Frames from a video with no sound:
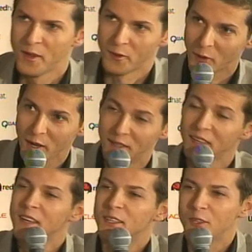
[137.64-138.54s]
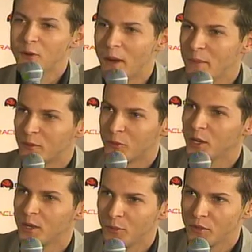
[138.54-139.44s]
Great. So, I mean,
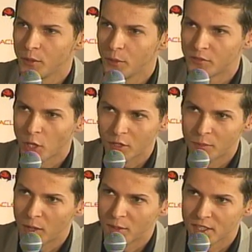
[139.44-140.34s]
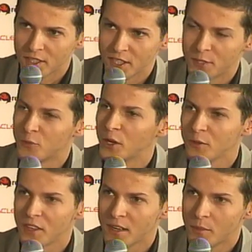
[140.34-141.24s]
we've talked about the success. What do you
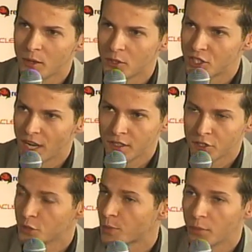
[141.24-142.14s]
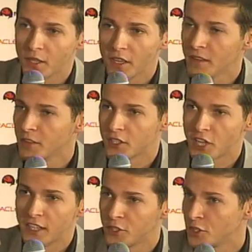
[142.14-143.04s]
think about the challenges, probably even the
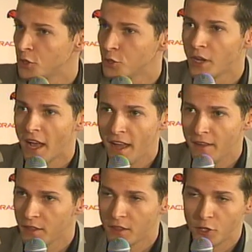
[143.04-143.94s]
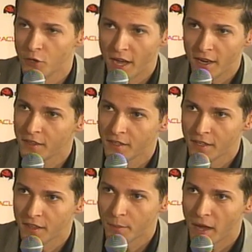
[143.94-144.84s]
challenges that you had
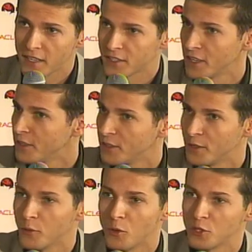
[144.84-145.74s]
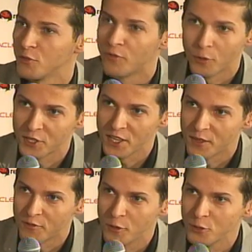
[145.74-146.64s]
in the past and the ones you foresee in the
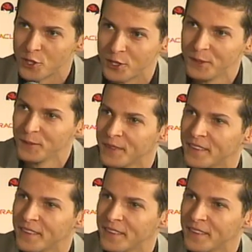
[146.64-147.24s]
future? Mm.